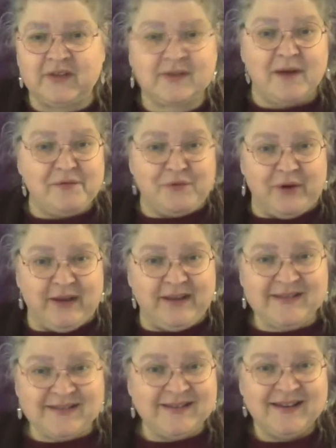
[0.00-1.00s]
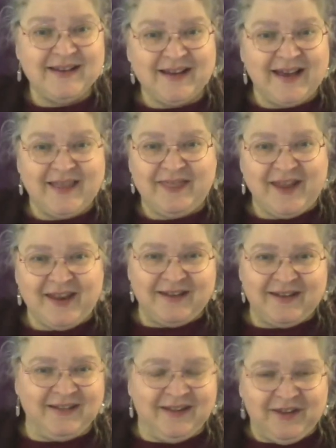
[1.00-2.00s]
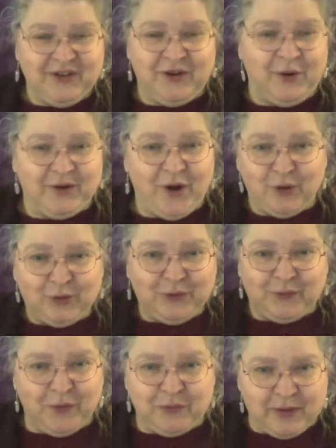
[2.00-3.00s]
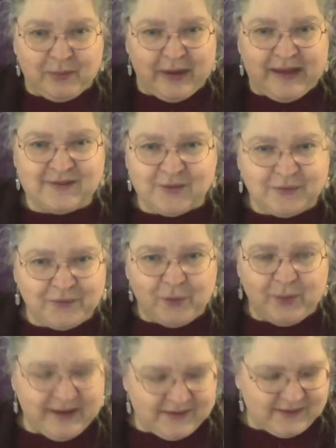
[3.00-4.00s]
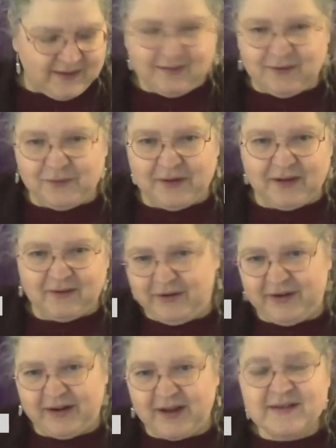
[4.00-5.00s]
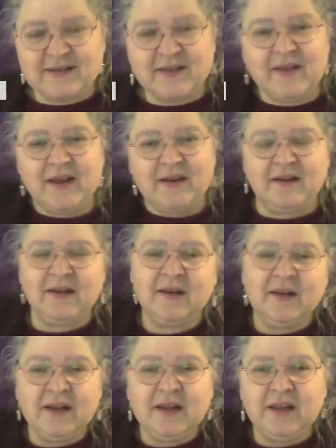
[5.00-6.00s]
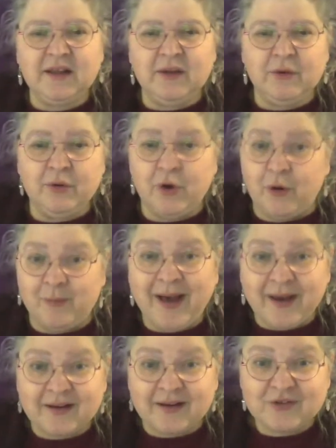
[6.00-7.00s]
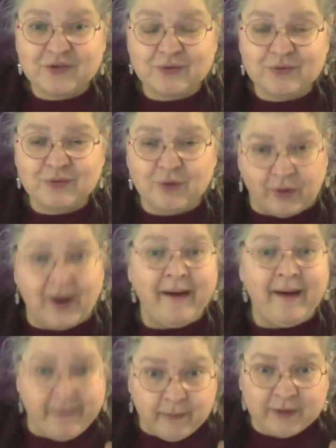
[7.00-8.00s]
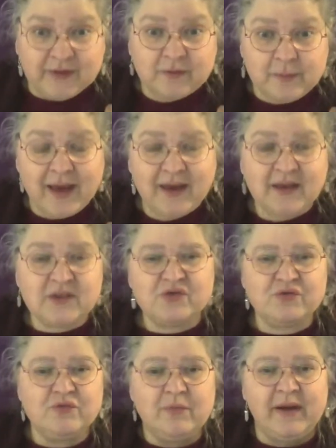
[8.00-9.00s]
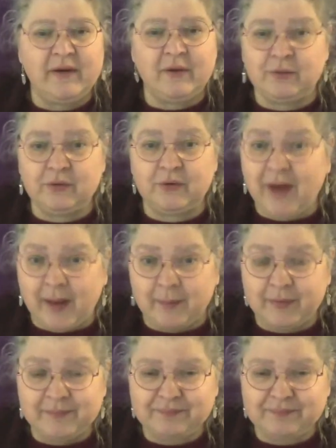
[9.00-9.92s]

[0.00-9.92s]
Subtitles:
discoveries, and then it holds for 3 weeks or 4 weeks and you feel very nice, and then you go back to, or I went back to, my own crap,